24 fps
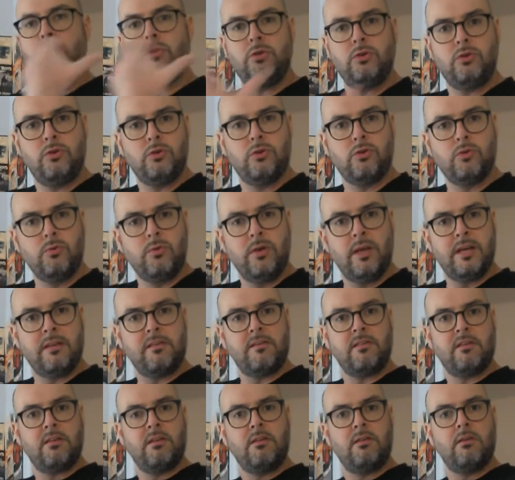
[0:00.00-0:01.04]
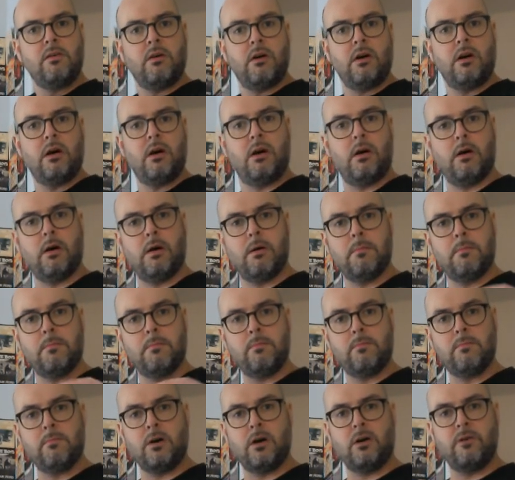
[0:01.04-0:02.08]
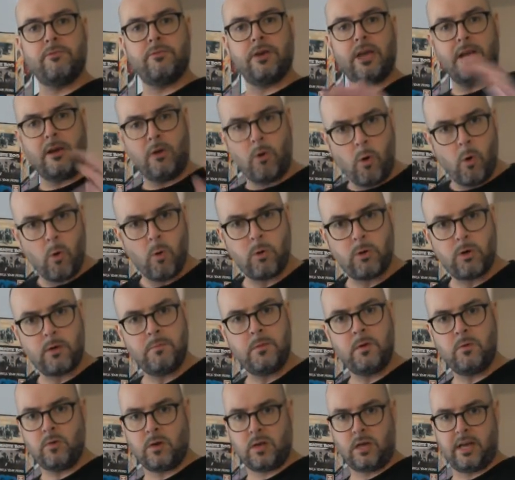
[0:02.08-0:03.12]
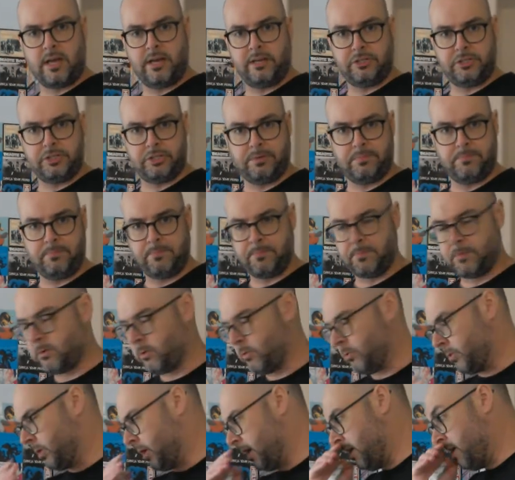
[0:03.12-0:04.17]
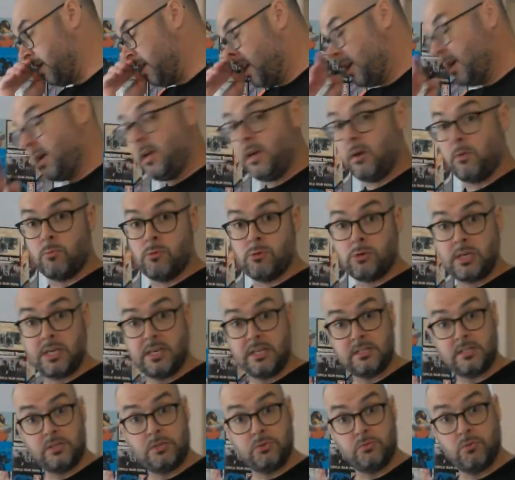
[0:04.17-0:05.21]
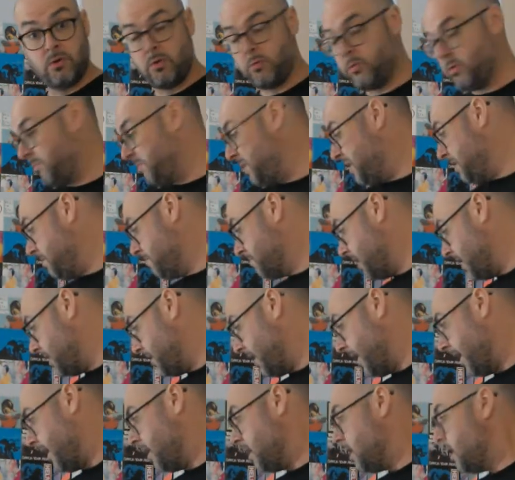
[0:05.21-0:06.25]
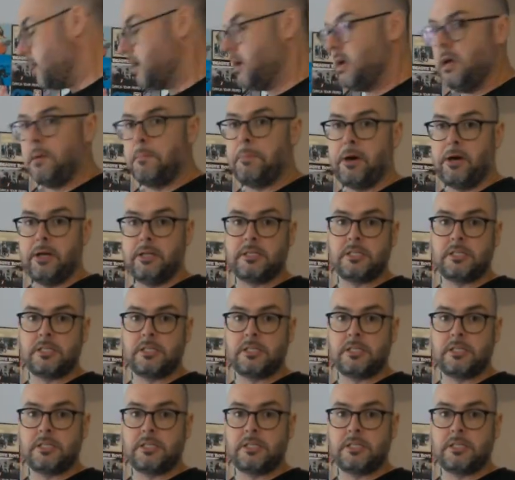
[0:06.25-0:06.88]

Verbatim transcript: unit um, of a whole communication, okay? And we'll get to what we mean by that. But